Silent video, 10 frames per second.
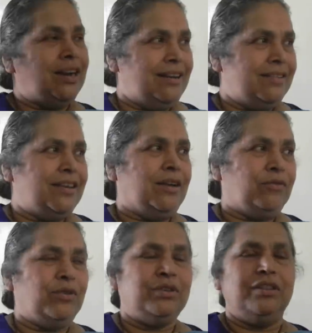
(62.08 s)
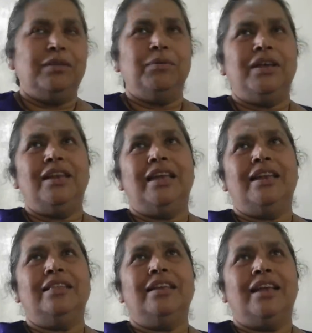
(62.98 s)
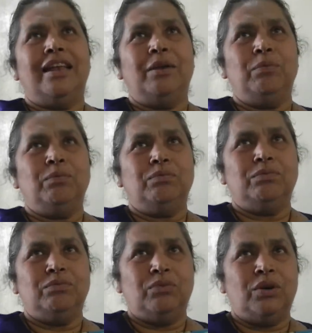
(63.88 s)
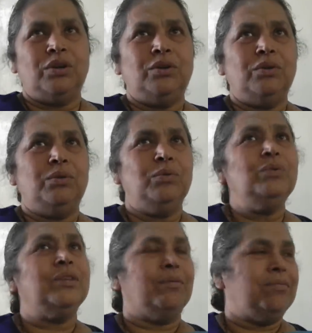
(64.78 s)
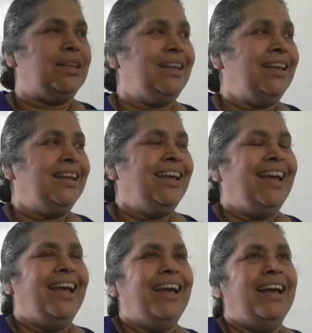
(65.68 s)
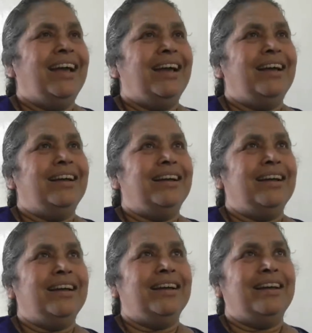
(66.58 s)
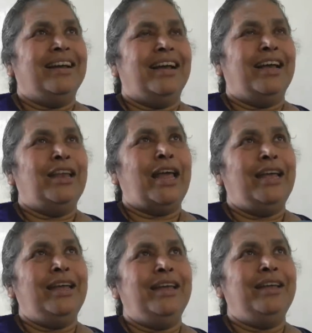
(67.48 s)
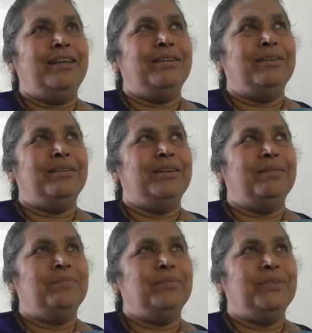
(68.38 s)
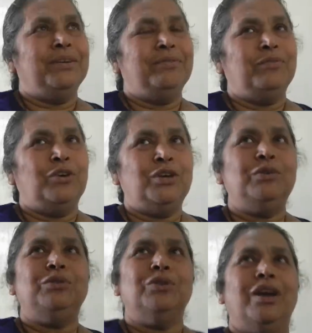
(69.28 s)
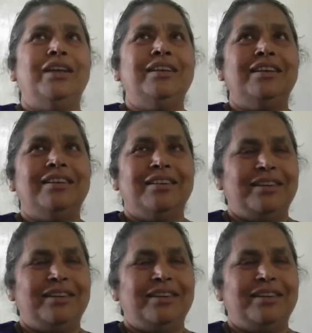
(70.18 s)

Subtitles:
not understand, of course, in the beginning anything, and I wanted to do something. And I wanted to join